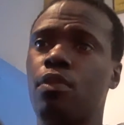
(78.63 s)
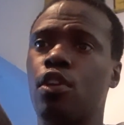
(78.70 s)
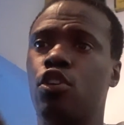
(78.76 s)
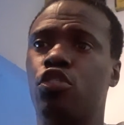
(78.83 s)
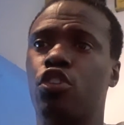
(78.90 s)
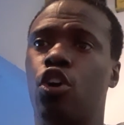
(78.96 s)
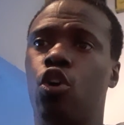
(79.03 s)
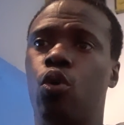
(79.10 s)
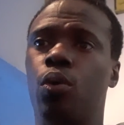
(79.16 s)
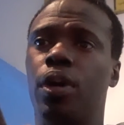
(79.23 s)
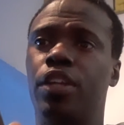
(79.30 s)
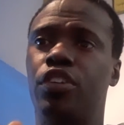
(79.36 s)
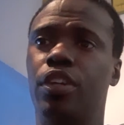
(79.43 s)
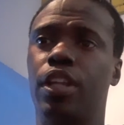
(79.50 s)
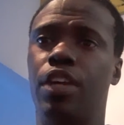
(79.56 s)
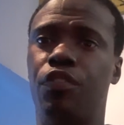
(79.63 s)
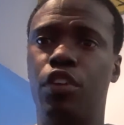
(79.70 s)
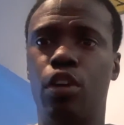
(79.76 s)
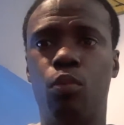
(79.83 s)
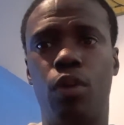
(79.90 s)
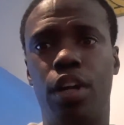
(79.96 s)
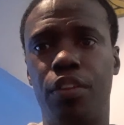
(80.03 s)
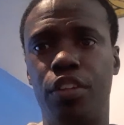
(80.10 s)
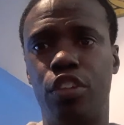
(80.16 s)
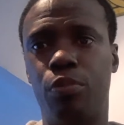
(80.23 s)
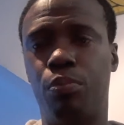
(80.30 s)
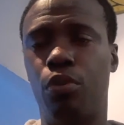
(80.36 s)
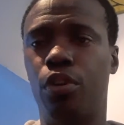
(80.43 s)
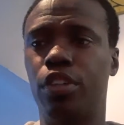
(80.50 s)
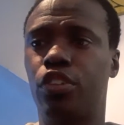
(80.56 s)
So if you're in one of these
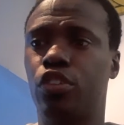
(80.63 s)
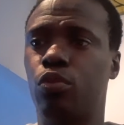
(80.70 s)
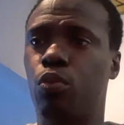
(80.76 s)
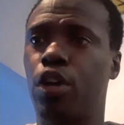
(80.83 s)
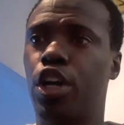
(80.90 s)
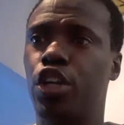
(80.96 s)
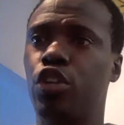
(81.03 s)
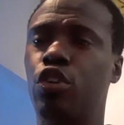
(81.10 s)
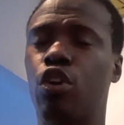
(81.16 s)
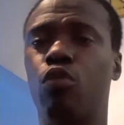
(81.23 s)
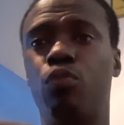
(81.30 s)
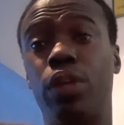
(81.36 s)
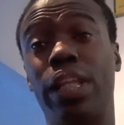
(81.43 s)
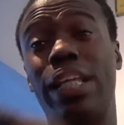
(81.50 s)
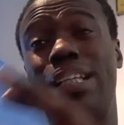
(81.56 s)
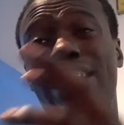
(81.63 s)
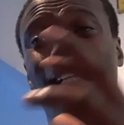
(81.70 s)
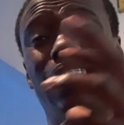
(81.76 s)
sports where you don't really